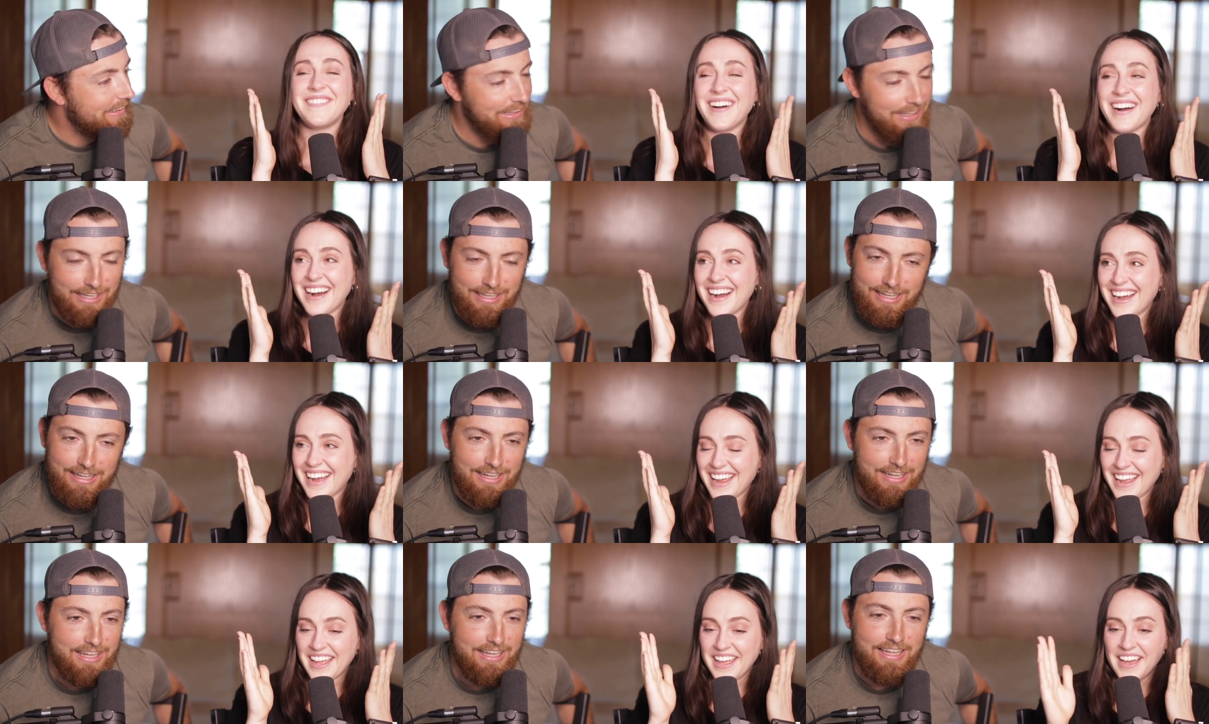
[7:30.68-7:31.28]

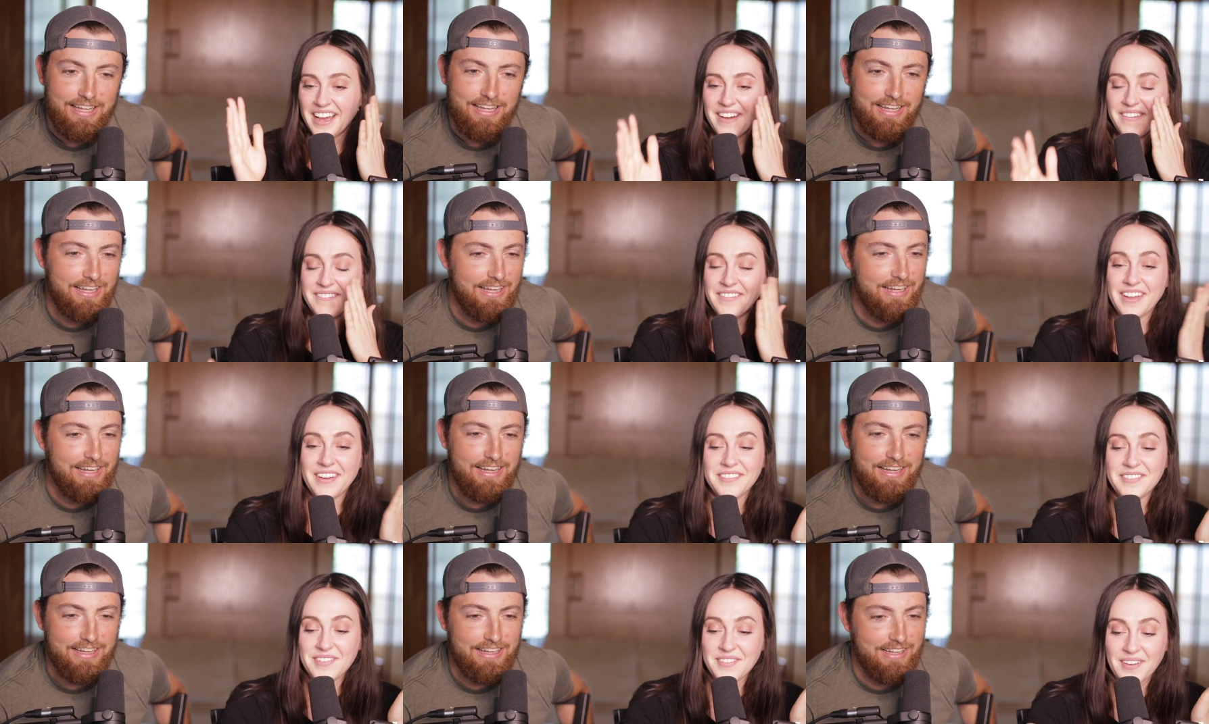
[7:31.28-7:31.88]
Speaker 1: Why?
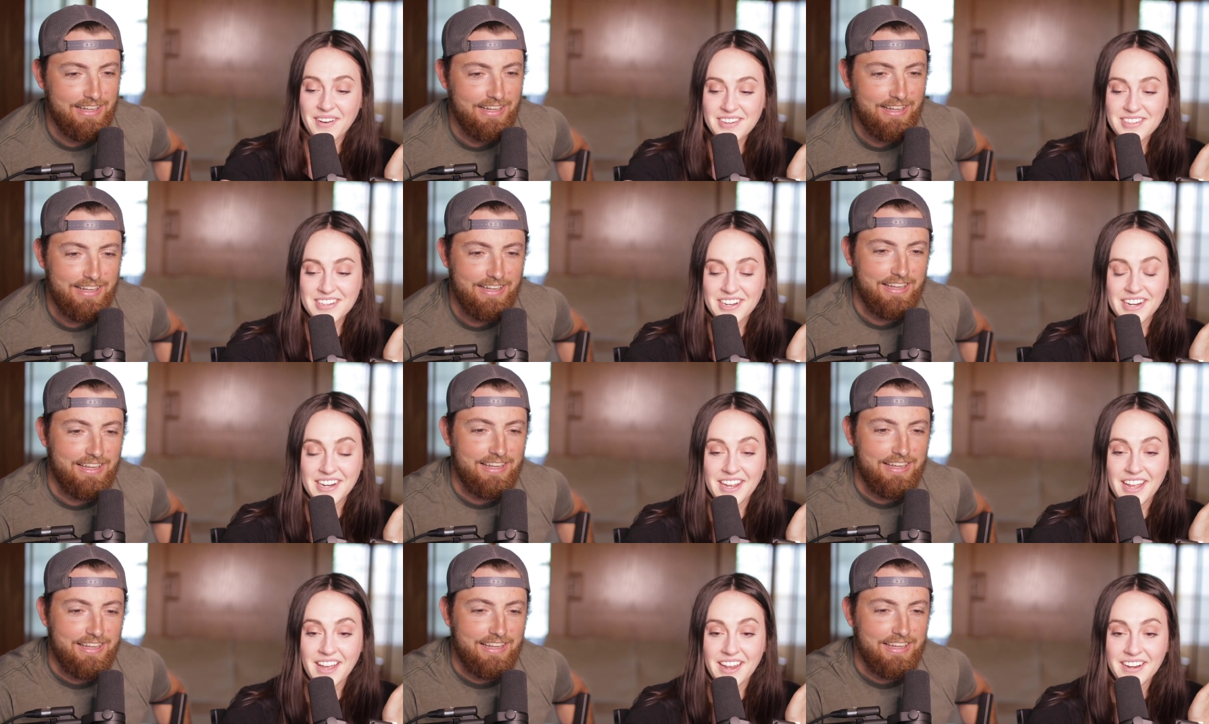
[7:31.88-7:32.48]
We have to watch
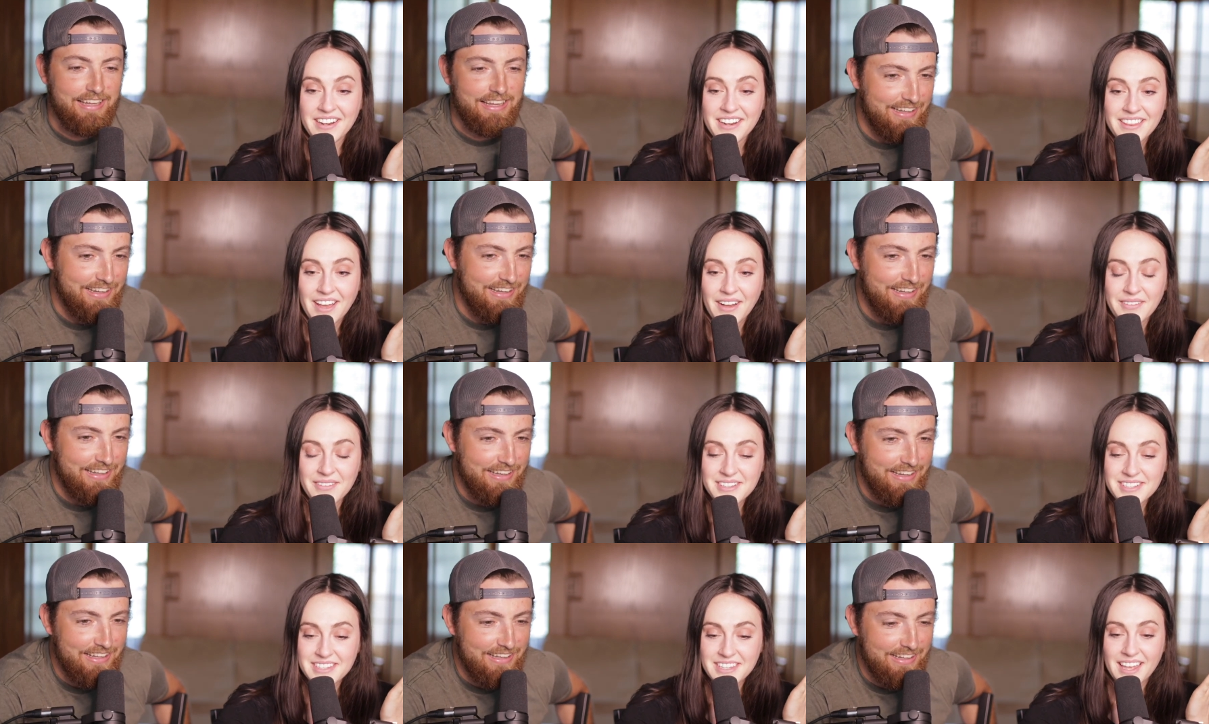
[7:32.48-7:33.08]
that again. That was